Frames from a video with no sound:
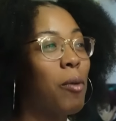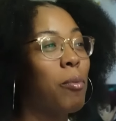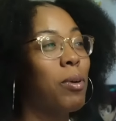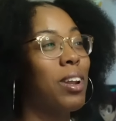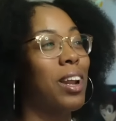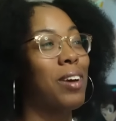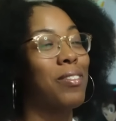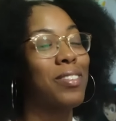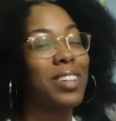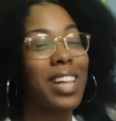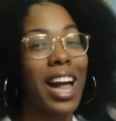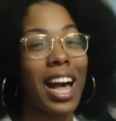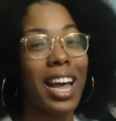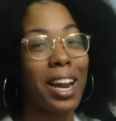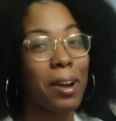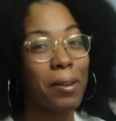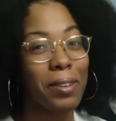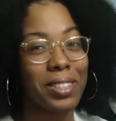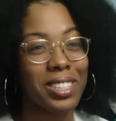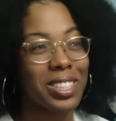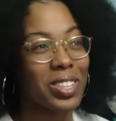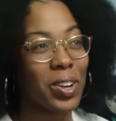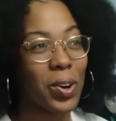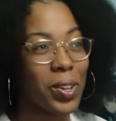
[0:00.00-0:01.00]
But I'm glad I
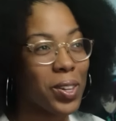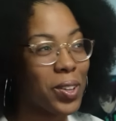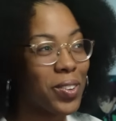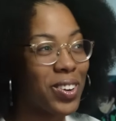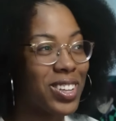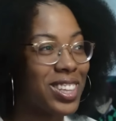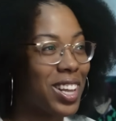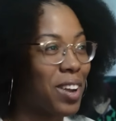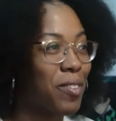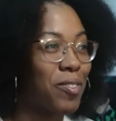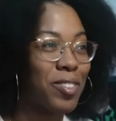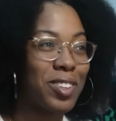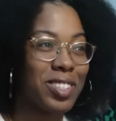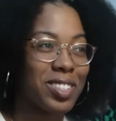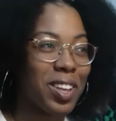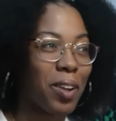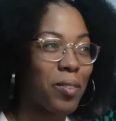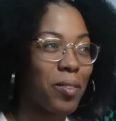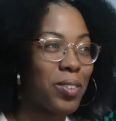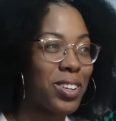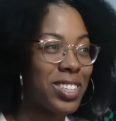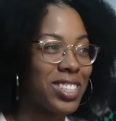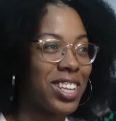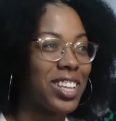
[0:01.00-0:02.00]
wasn't the only one that for
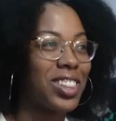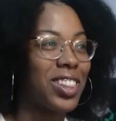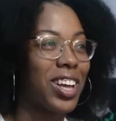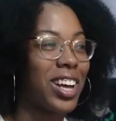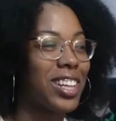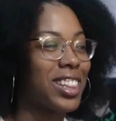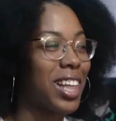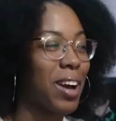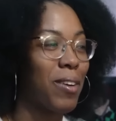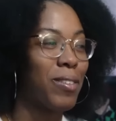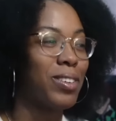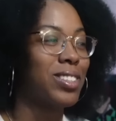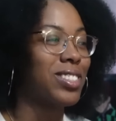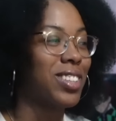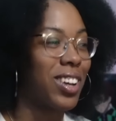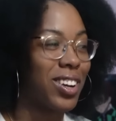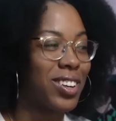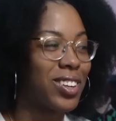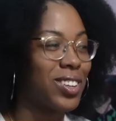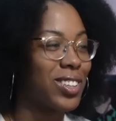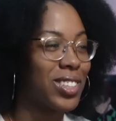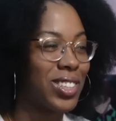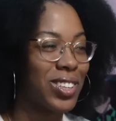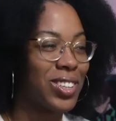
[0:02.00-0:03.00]
some reason thought that was
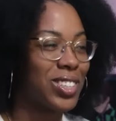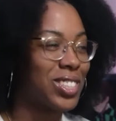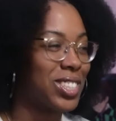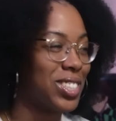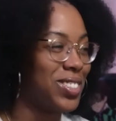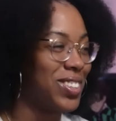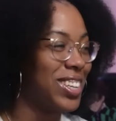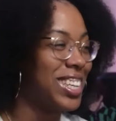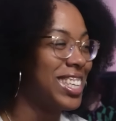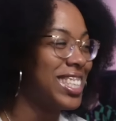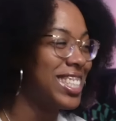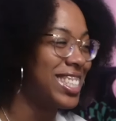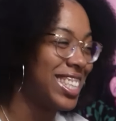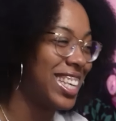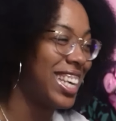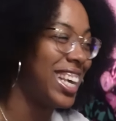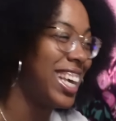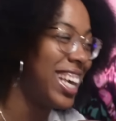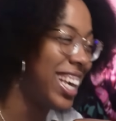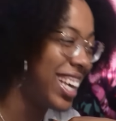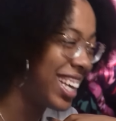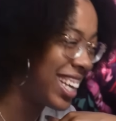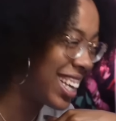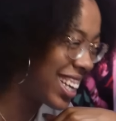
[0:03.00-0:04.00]
younger Toji with his
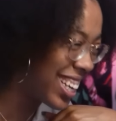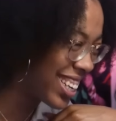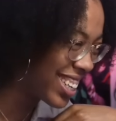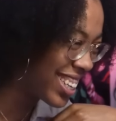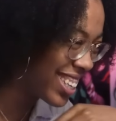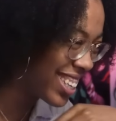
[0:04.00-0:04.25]
kid.